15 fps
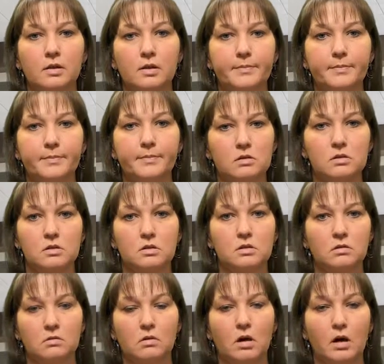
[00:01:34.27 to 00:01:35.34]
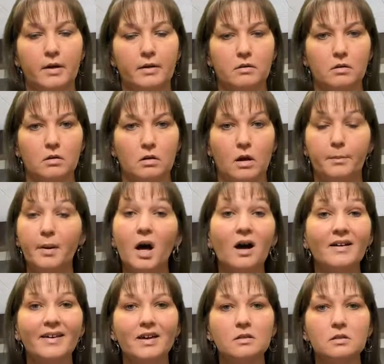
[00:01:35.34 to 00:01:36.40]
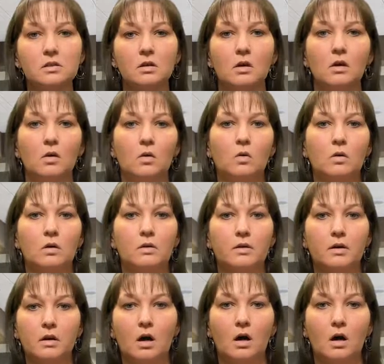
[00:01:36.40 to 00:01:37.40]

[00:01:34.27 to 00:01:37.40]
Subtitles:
so you can clip it onto either a pocket